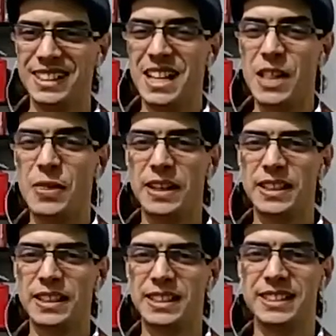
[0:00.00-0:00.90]
I think
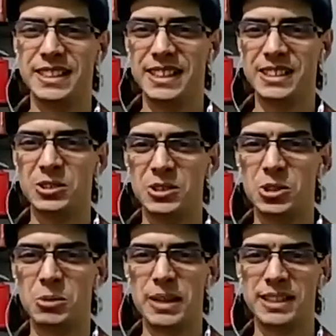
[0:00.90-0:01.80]
it's good
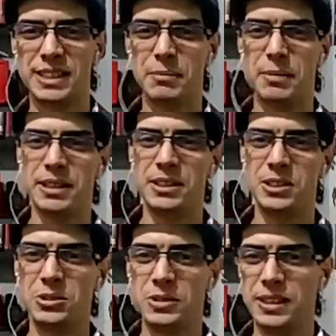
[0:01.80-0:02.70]
to make some money
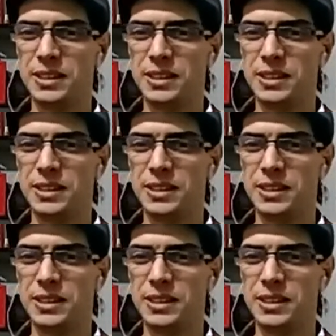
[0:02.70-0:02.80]
too,